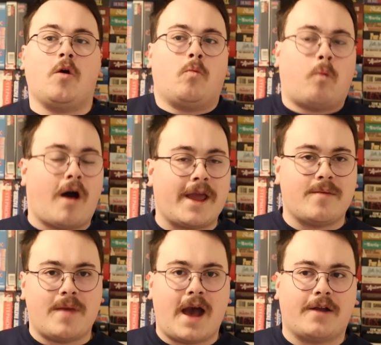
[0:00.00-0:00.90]
why it
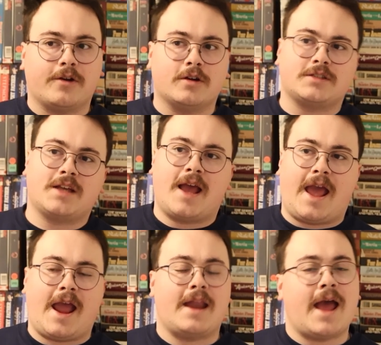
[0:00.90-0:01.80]
matters,
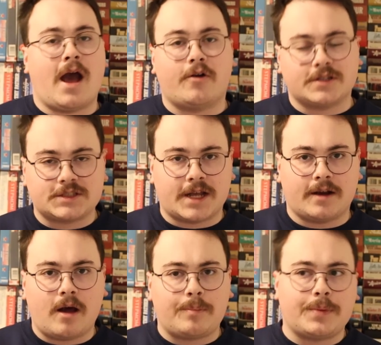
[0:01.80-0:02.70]
and how to set
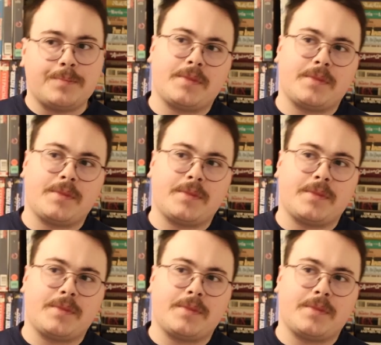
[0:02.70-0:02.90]
it up.